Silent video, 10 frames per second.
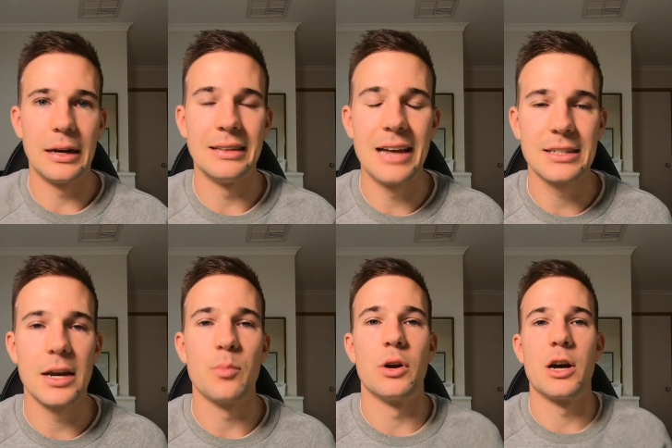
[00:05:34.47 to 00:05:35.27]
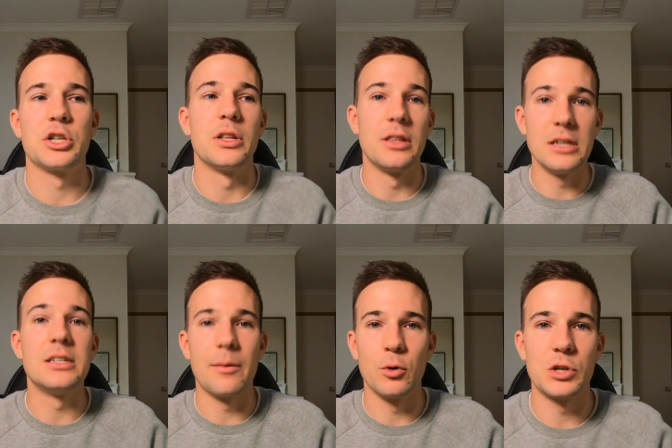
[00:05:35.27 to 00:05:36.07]
lactate production. Things
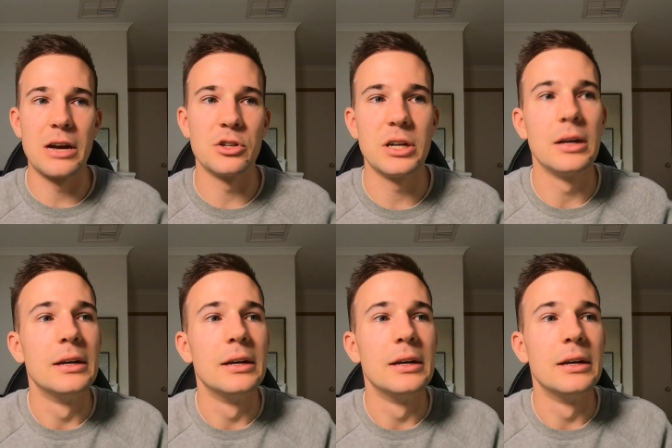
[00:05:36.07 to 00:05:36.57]
get more challenging.